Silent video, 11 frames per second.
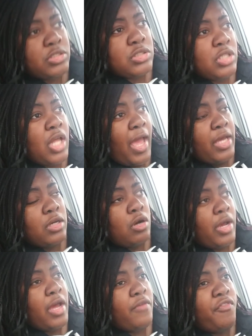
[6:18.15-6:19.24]
Like,
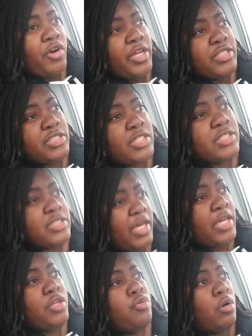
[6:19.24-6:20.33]
okay, for instance, say
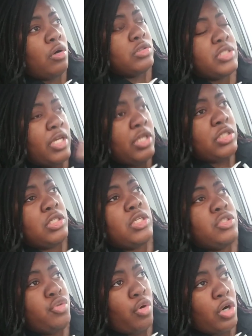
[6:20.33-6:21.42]
you are
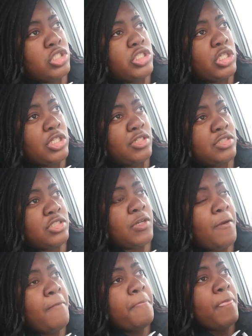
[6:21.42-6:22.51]
a judge
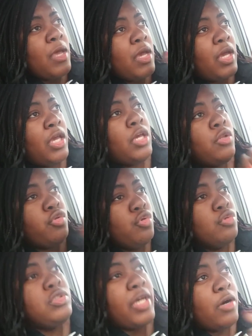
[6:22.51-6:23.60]
and you
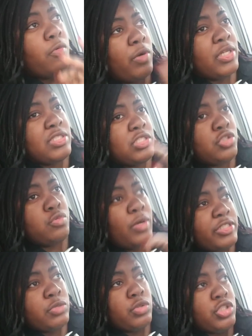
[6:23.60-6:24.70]
dealt with a situation
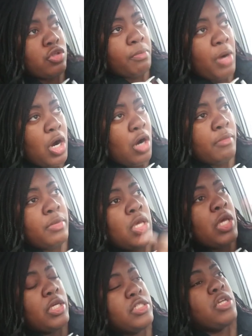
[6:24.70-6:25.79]
with your mom,
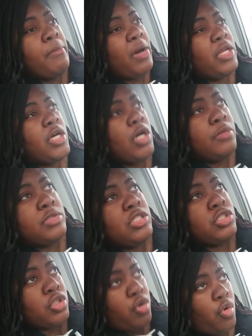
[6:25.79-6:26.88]
and somebody comes into
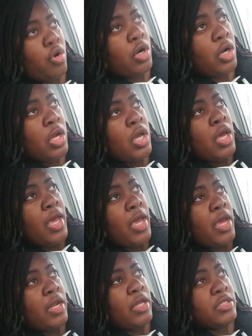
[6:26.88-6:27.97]
court and
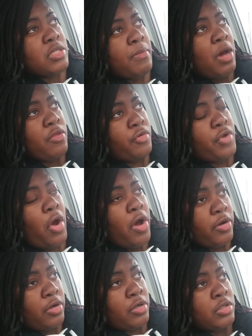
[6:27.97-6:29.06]
it's a
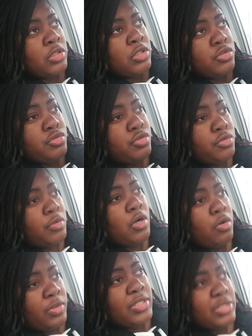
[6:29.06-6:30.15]
mother-daughter duo
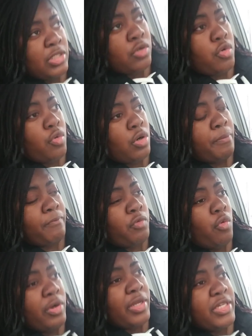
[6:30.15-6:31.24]
that's in court going
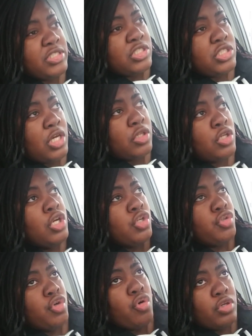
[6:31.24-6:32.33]
against each other. You're
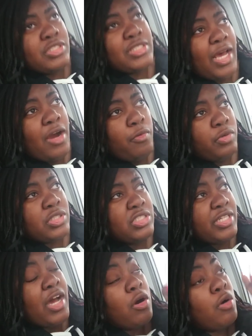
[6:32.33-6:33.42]
going to side with the
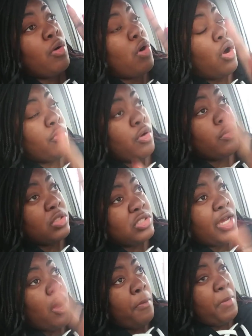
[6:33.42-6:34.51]
child, although the
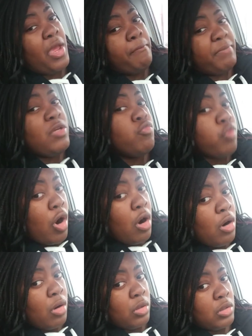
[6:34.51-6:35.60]
child may be
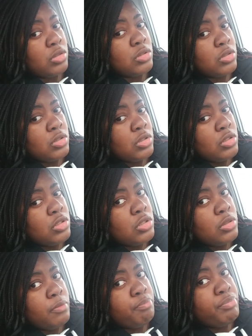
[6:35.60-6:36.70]
wrong,
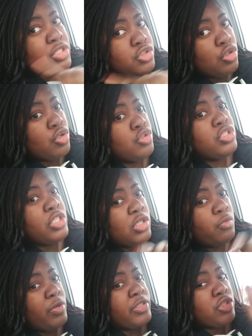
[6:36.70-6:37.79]
but you're dealing
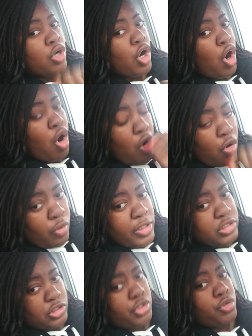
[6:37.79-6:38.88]
with your own
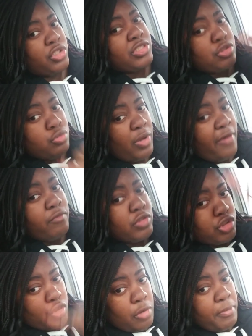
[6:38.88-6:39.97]
insecurities that you have with
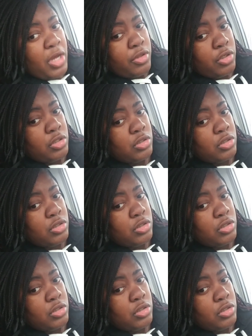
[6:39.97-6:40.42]
your mother.